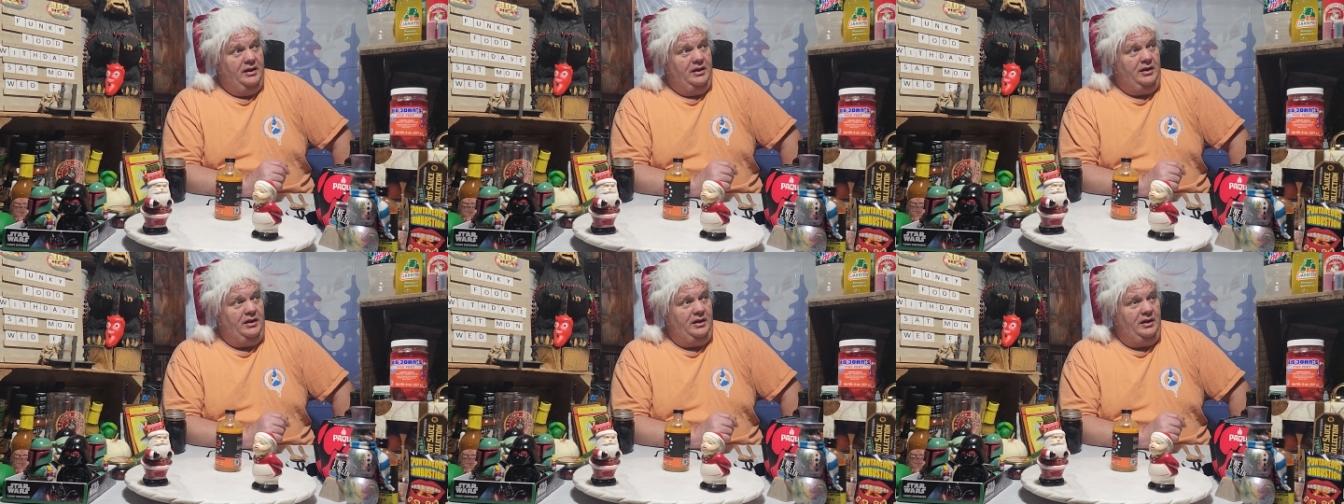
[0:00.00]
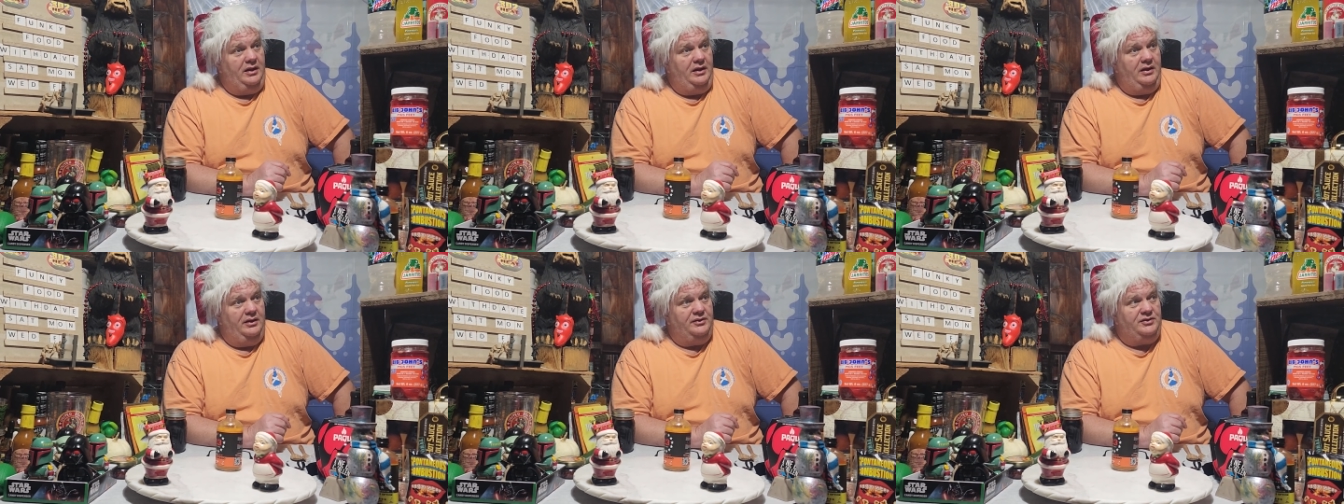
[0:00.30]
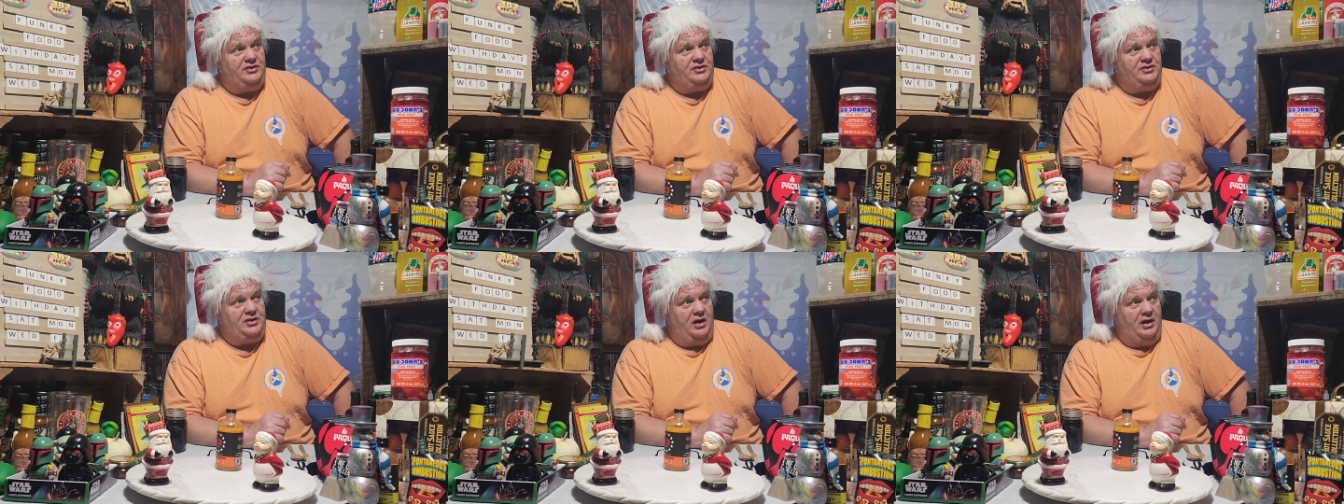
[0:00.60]
He
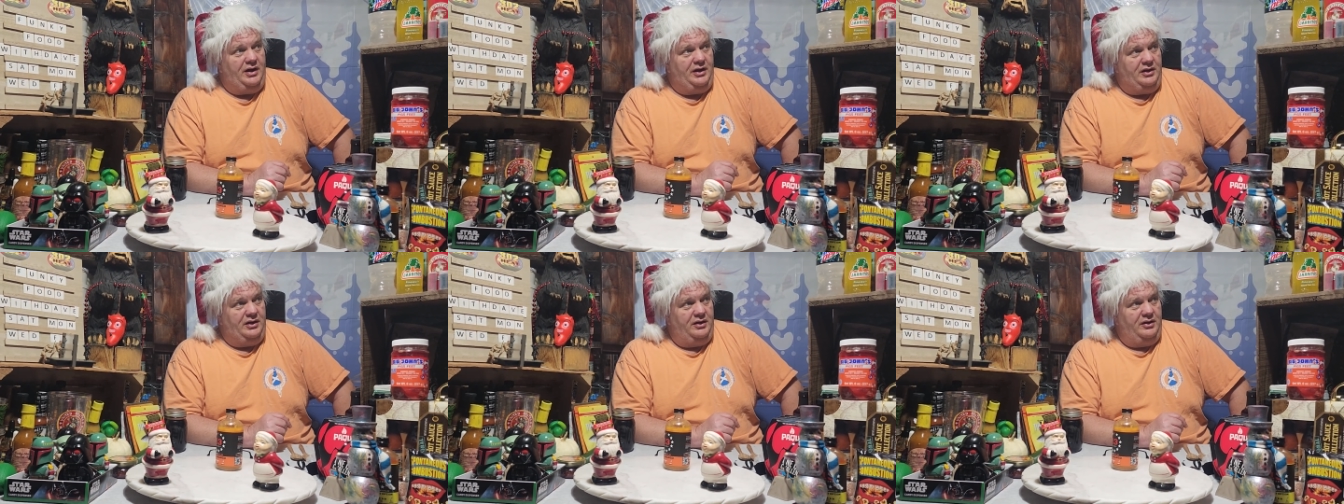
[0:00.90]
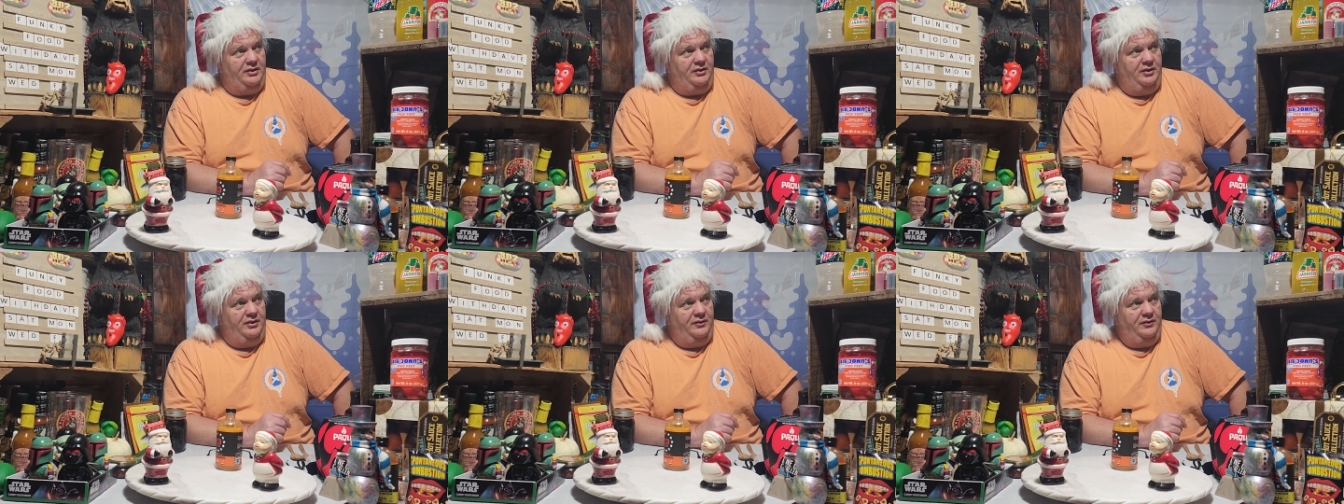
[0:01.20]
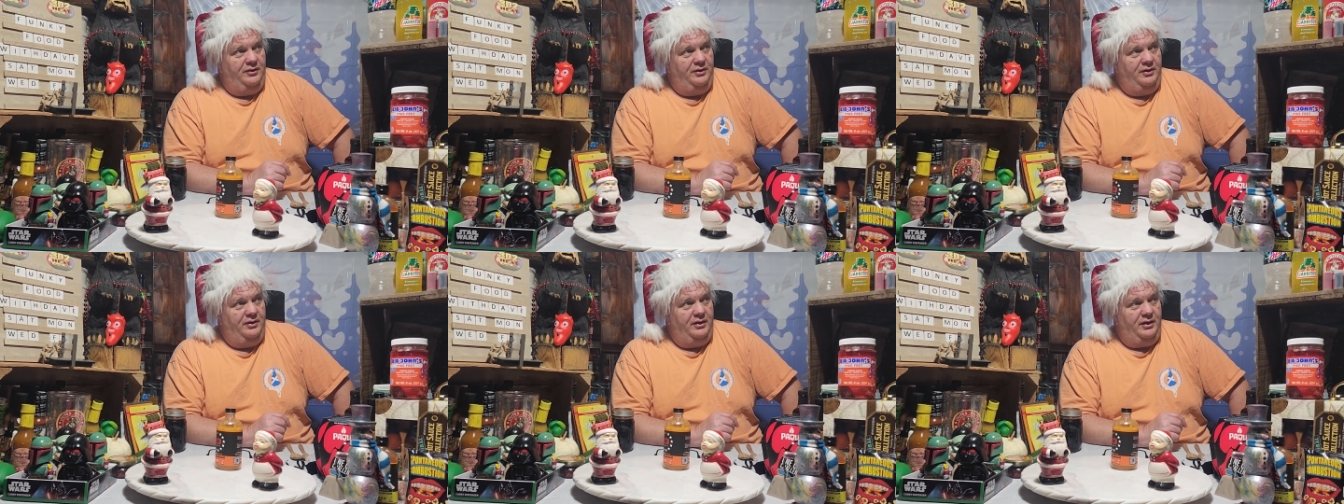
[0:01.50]
is starting
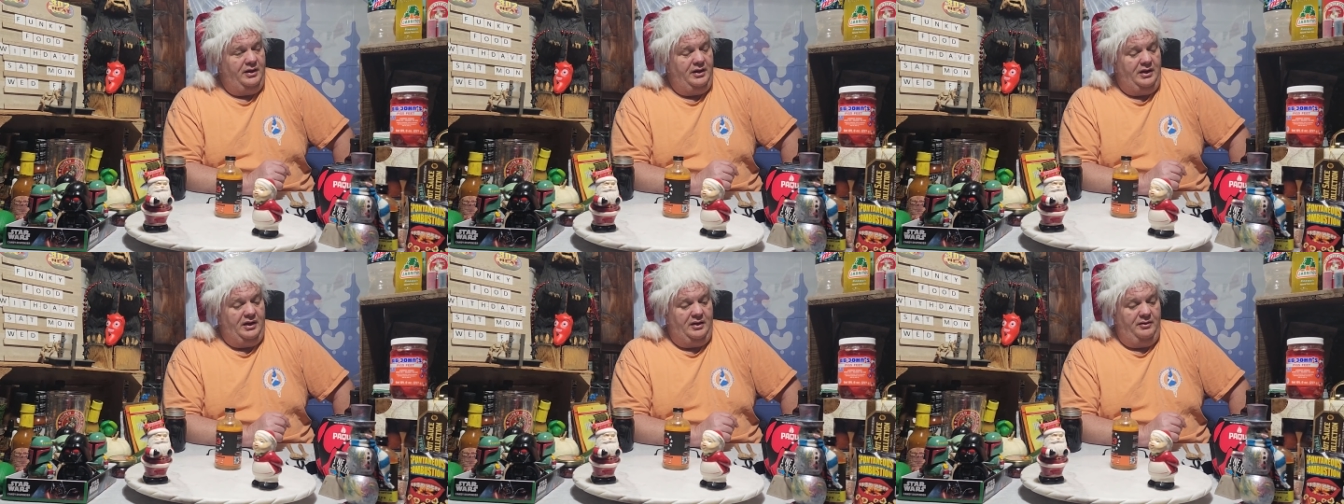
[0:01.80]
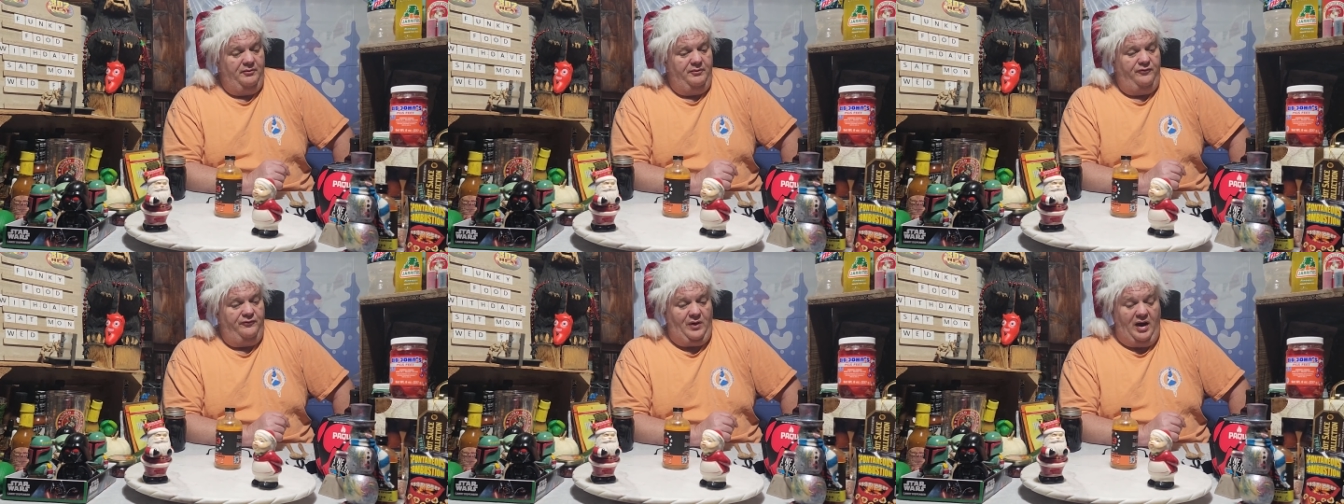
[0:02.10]
the, um,